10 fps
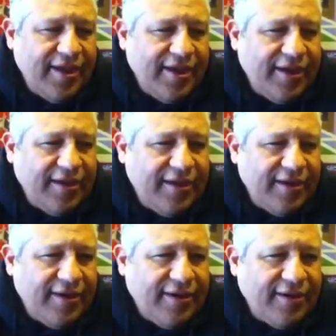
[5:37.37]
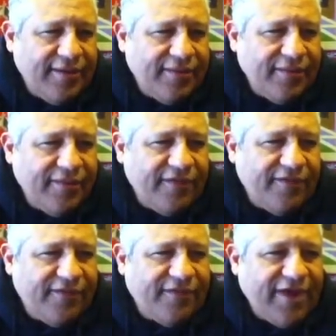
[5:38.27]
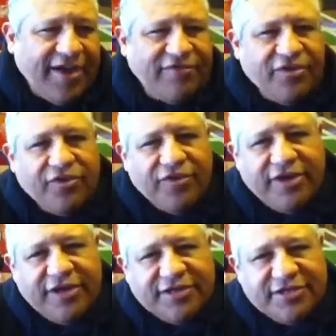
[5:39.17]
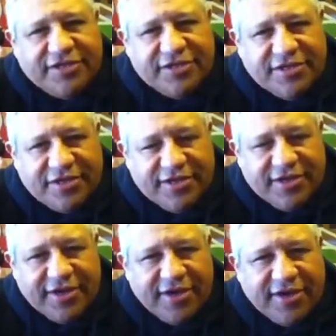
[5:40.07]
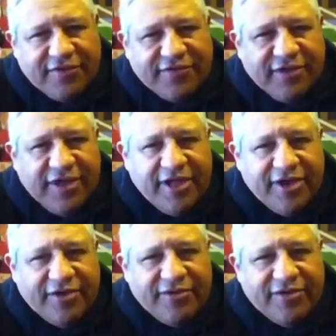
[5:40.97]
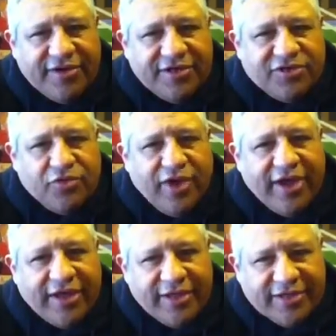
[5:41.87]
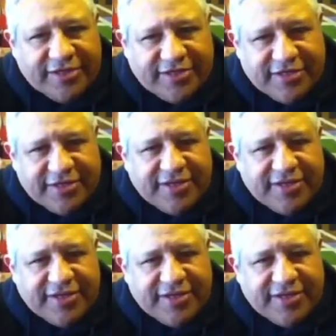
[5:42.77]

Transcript: and 5 degrees of Leo is Regulus,